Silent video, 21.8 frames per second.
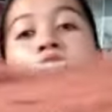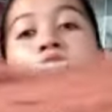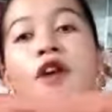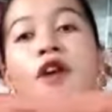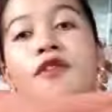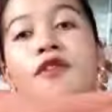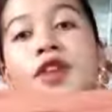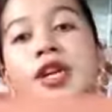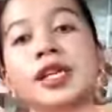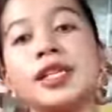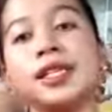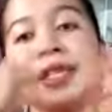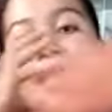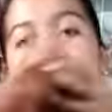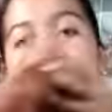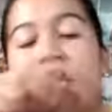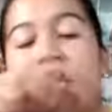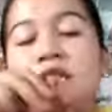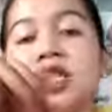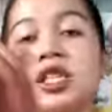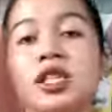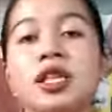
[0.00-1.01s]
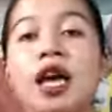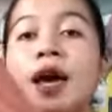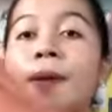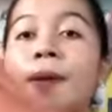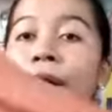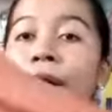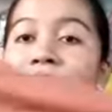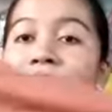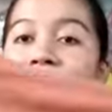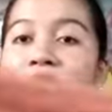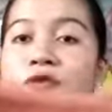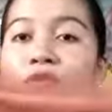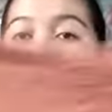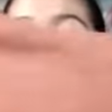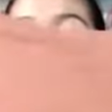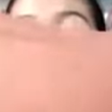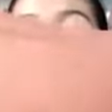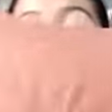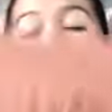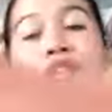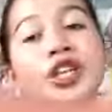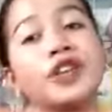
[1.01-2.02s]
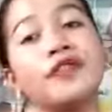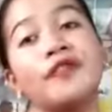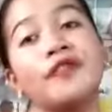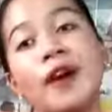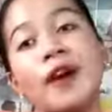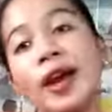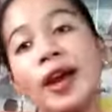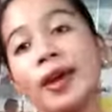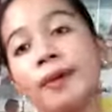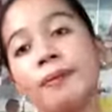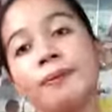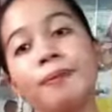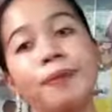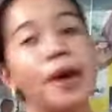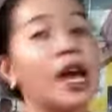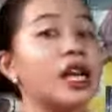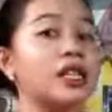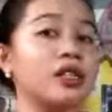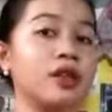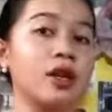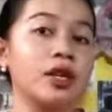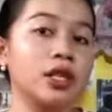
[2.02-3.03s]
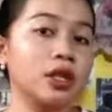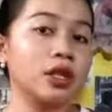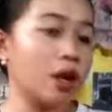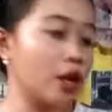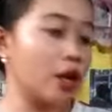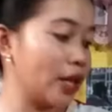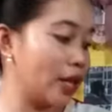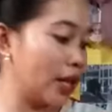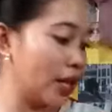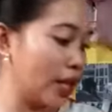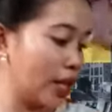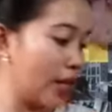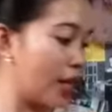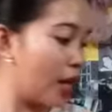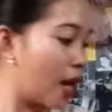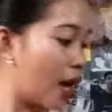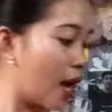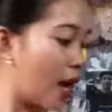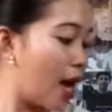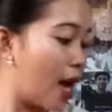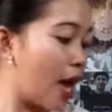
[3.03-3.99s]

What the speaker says: Oversize. I buy this for 35 pesos only.